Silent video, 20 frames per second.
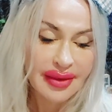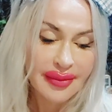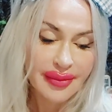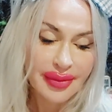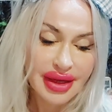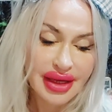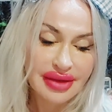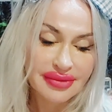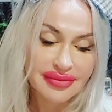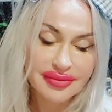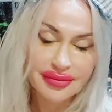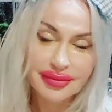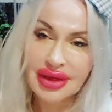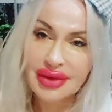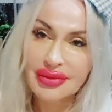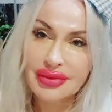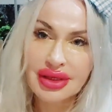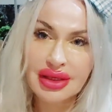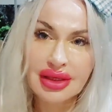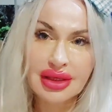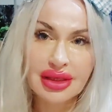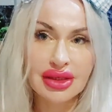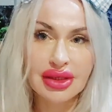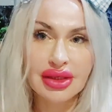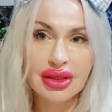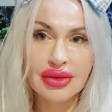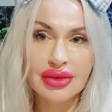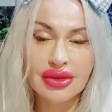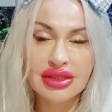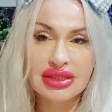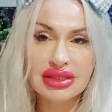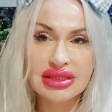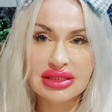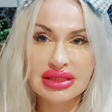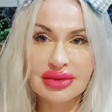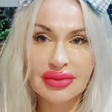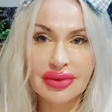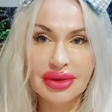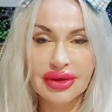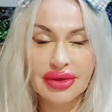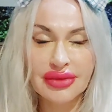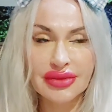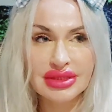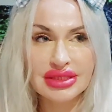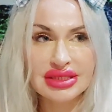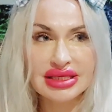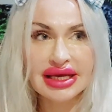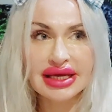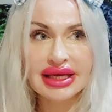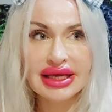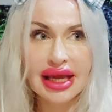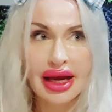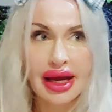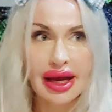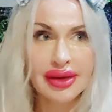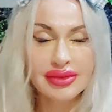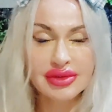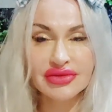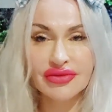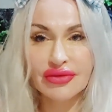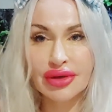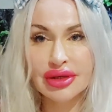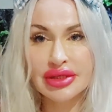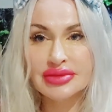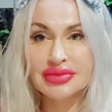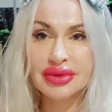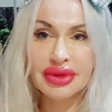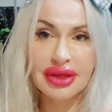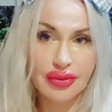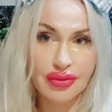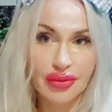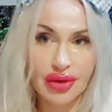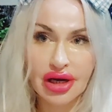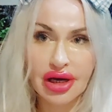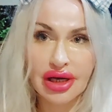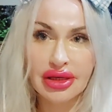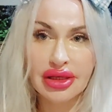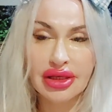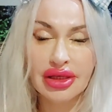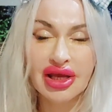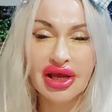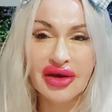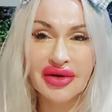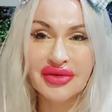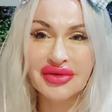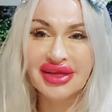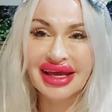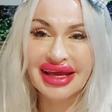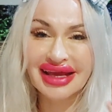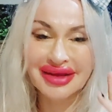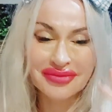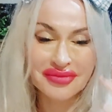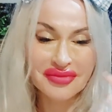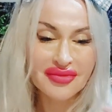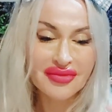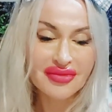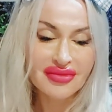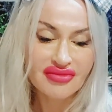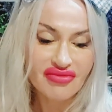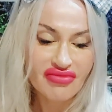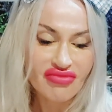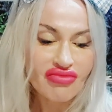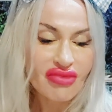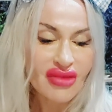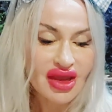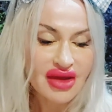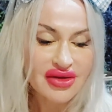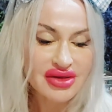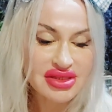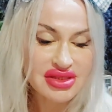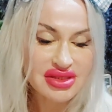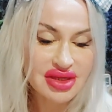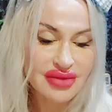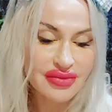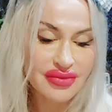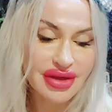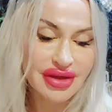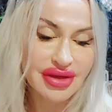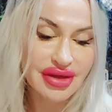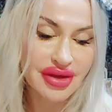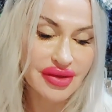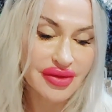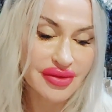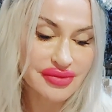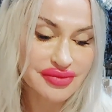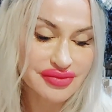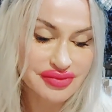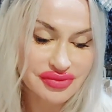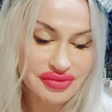But, baby, you know, this is someone who was like, yeah, I'm divorced, but they weren't, you know? Like, this is someone who...